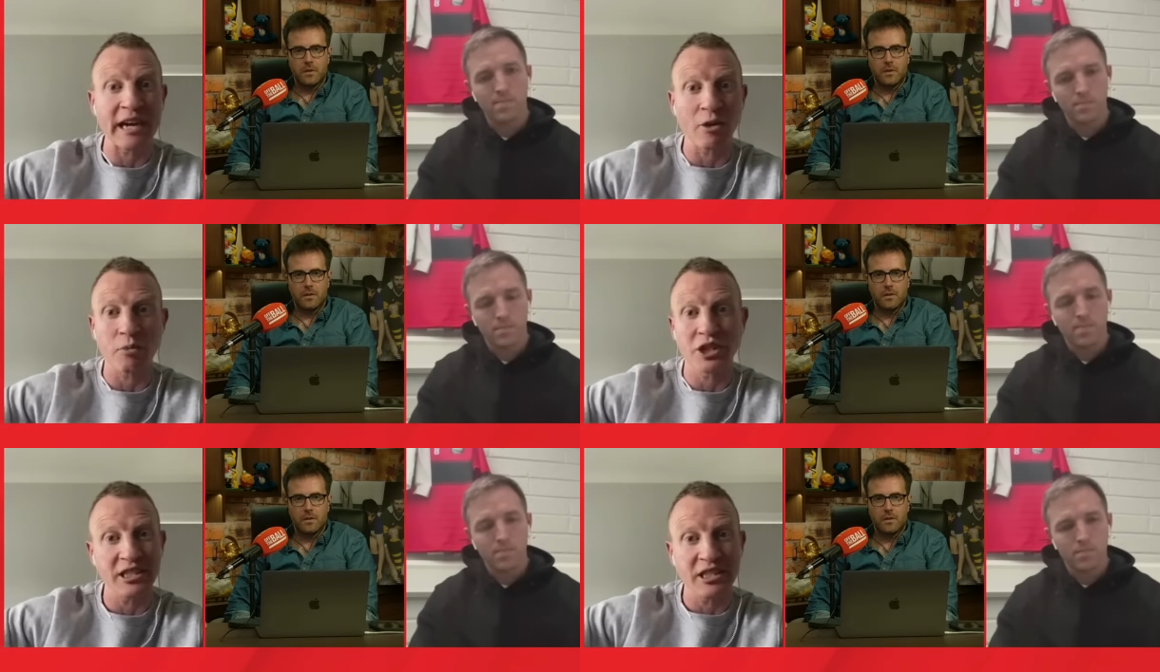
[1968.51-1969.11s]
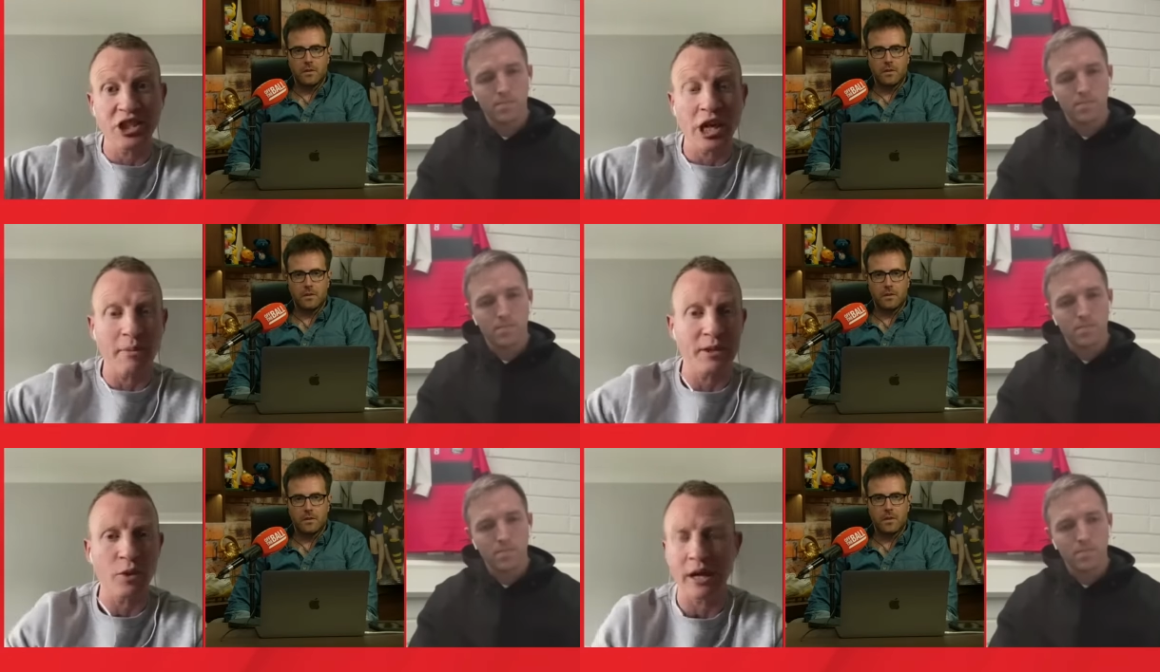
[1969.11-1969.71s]
Speaker 1: that up, which is his
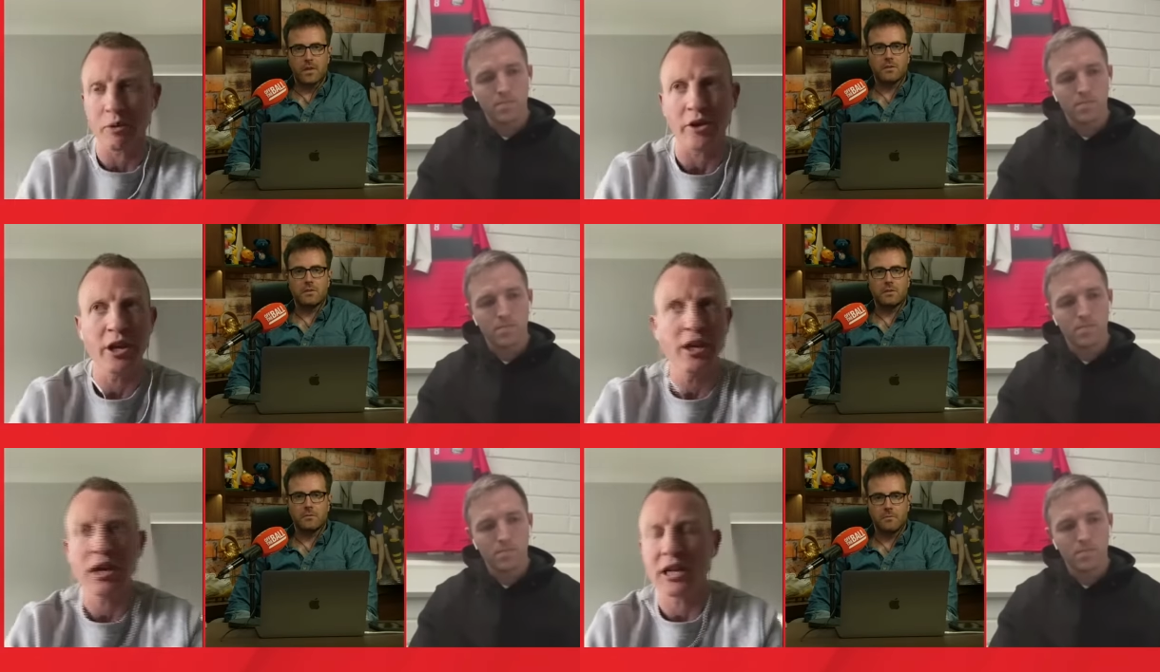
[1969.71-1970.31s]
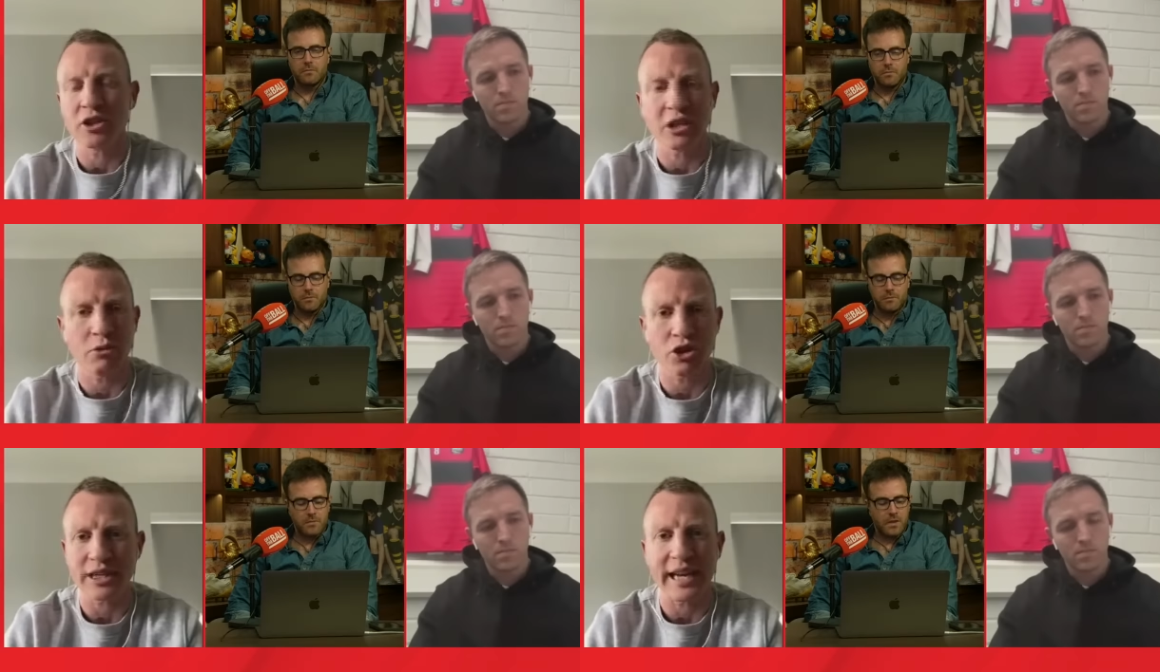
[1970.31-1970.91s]
job as well. Yes. But I
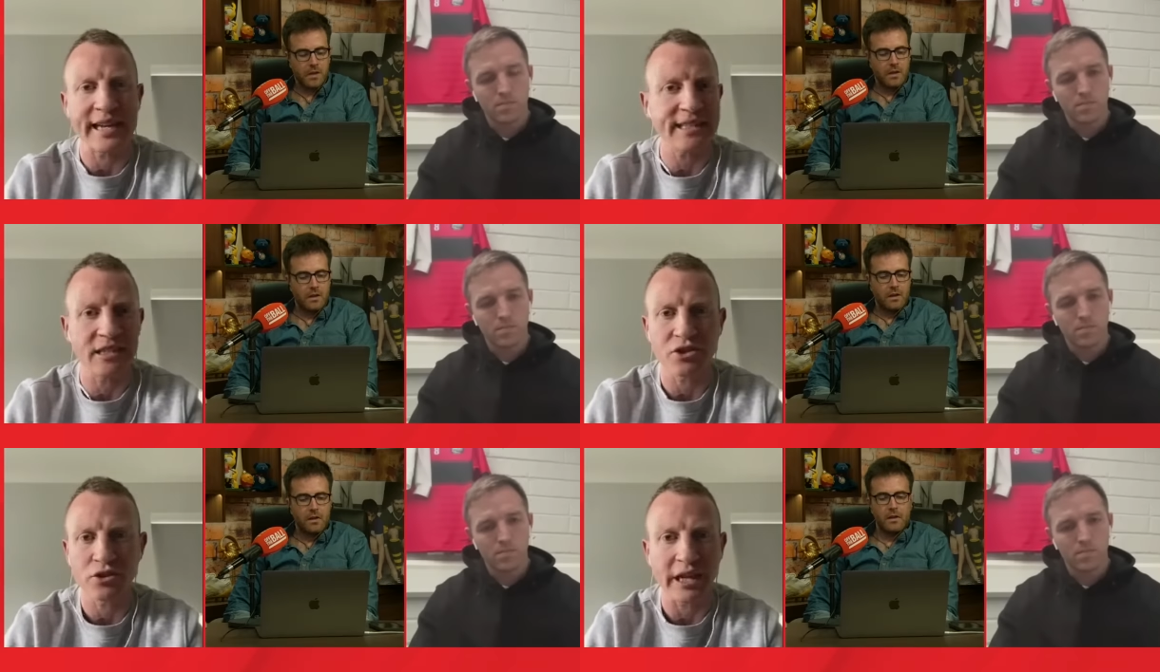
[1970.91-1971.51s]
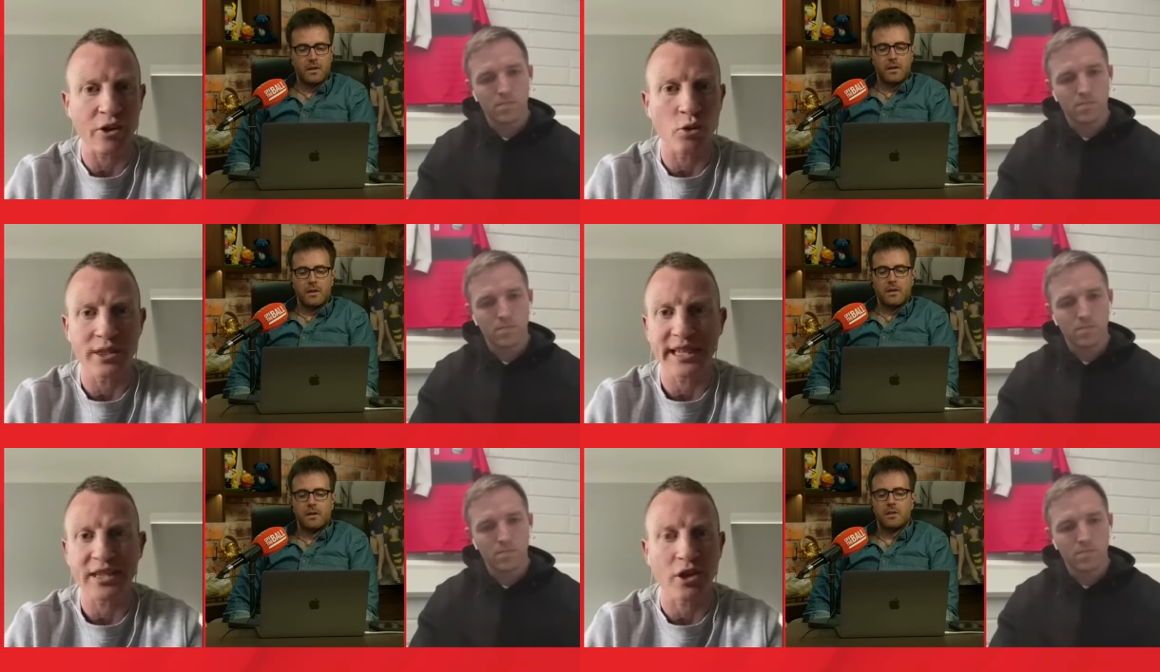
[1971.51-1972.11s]
thought they were just excellent through that
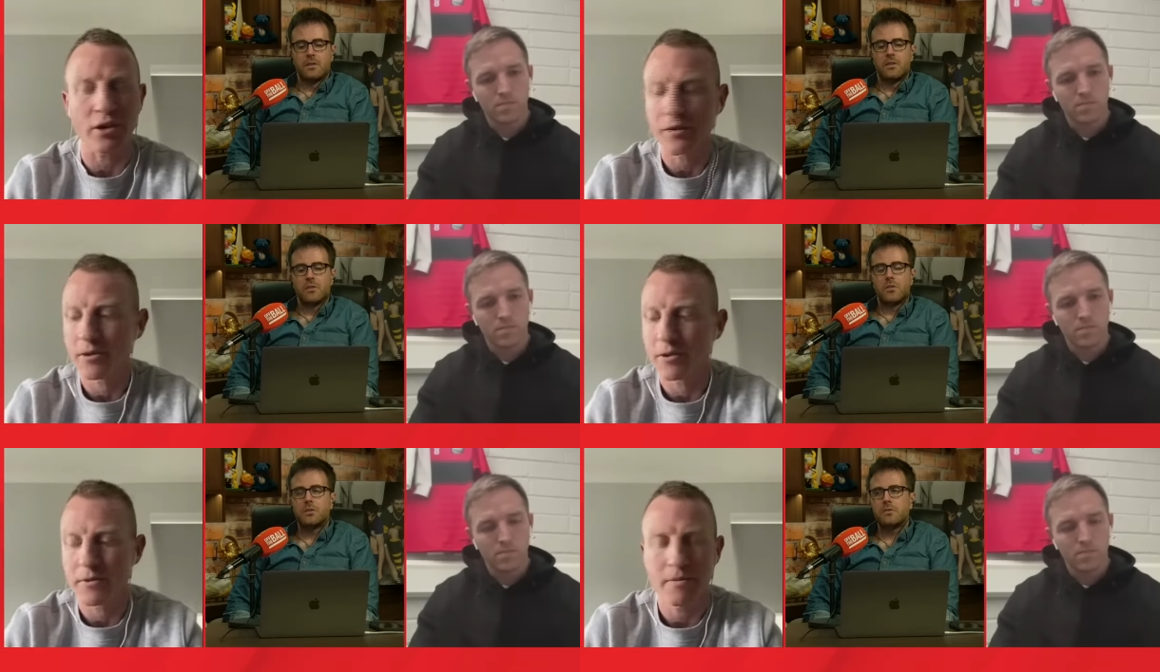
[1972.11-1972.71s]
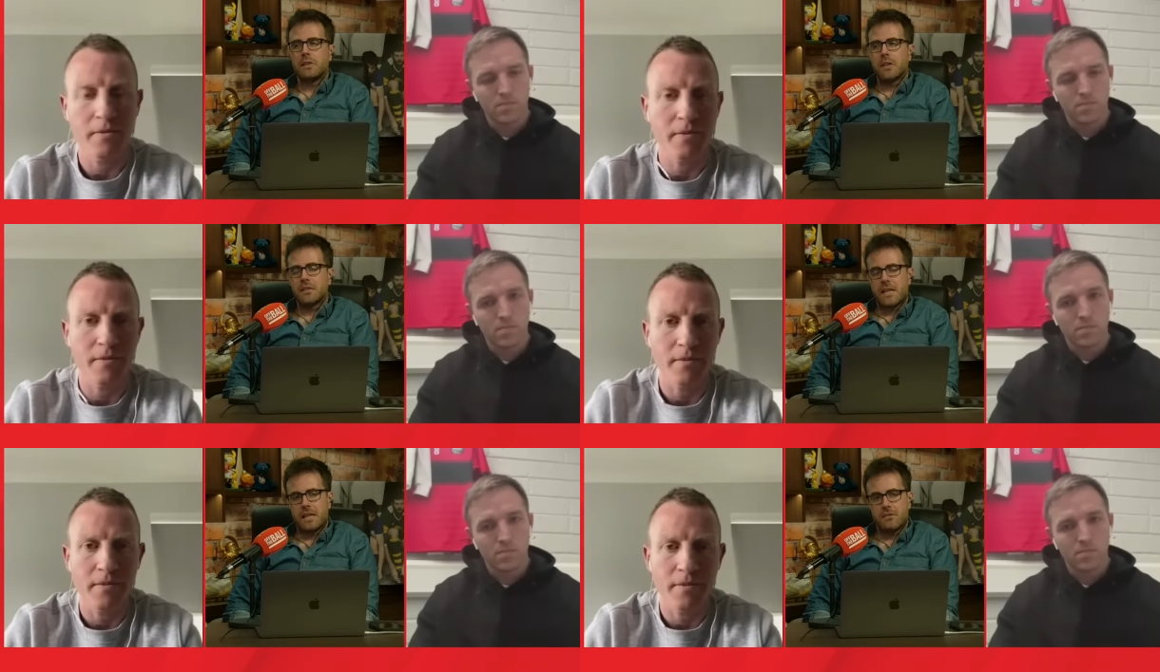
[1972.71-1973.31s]
whole sector.
Speaker 2: Did you feel
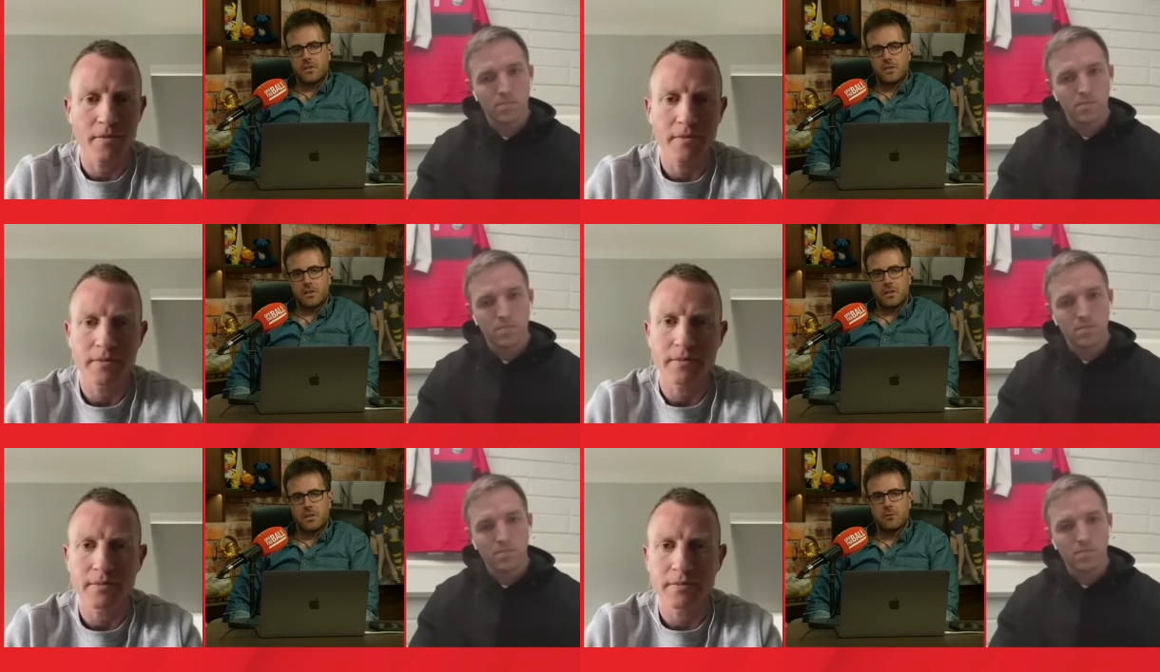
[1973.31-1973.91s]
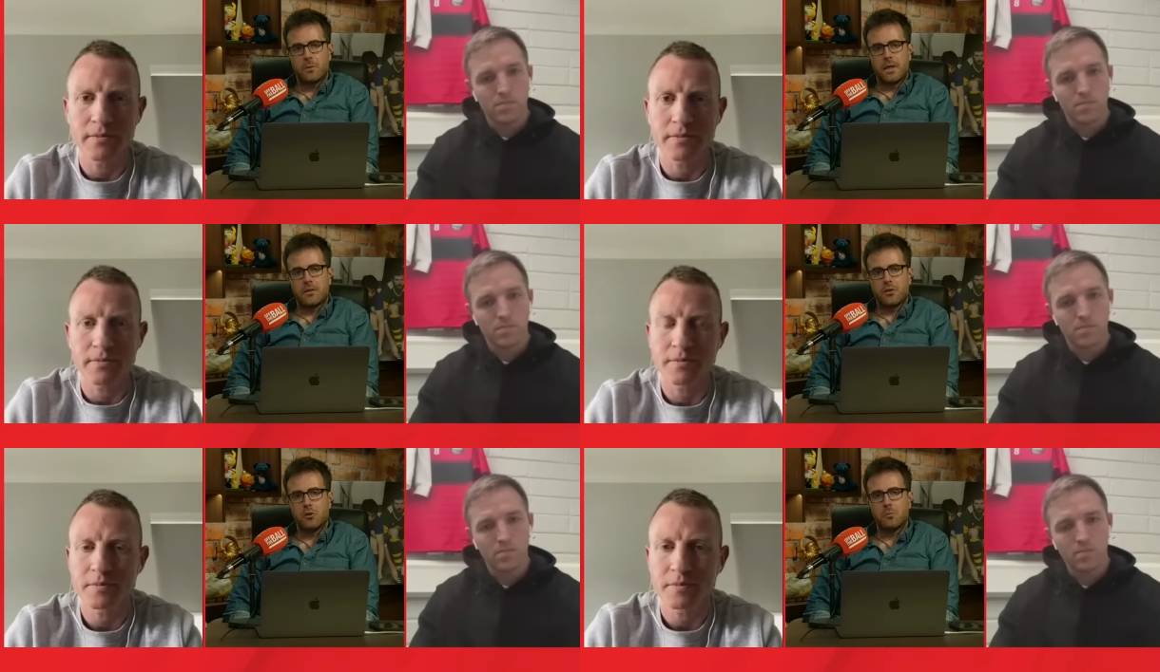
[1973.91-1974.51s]
on television
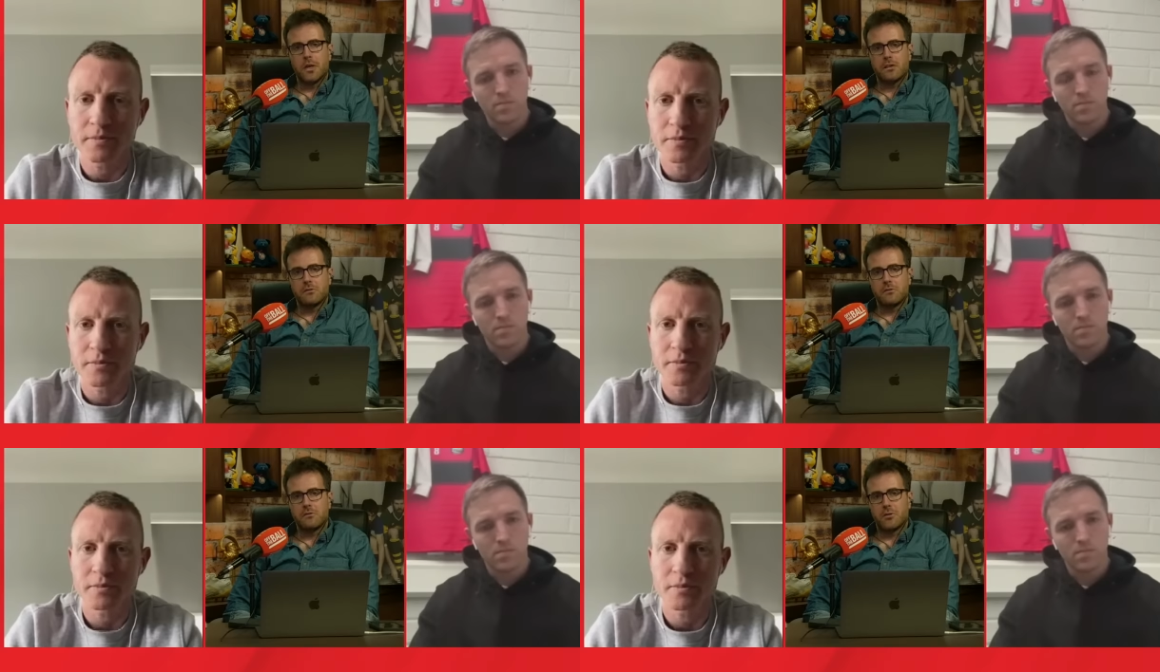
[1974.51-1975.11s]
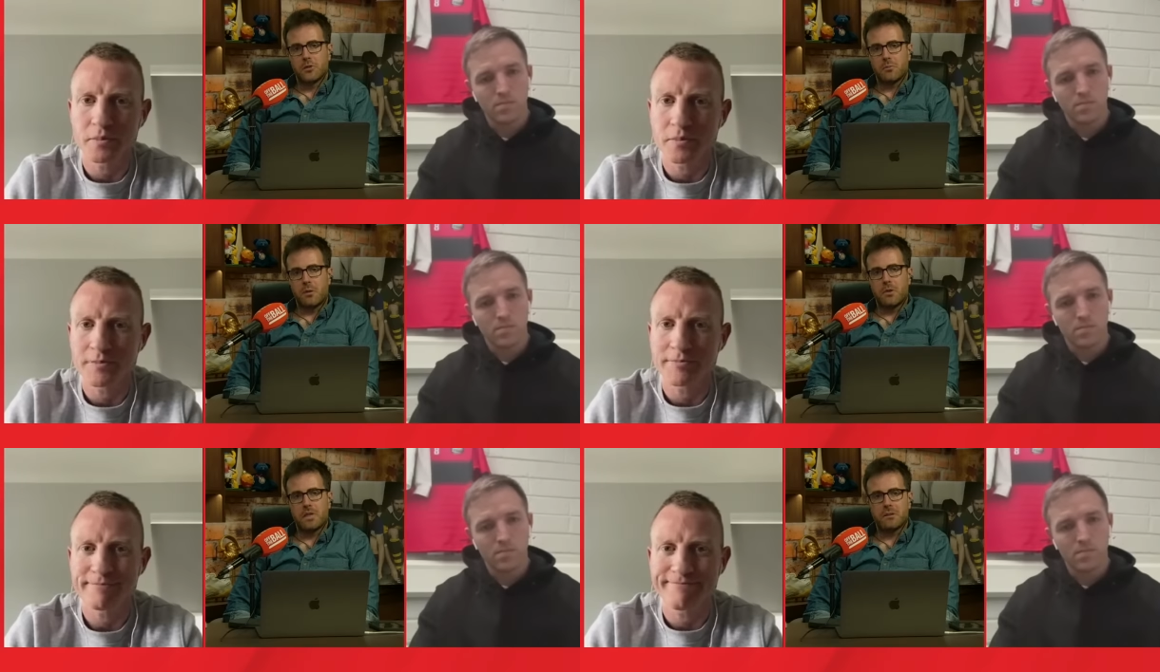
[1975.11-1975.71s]
when you might have, just
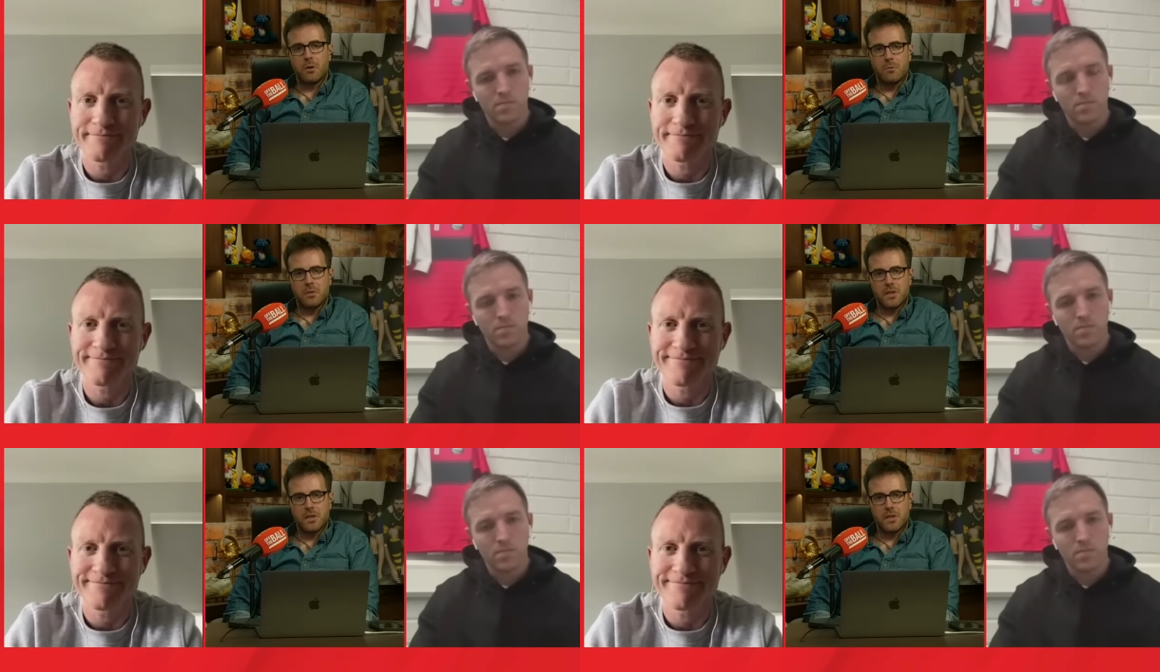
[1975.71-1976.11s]
by being in the right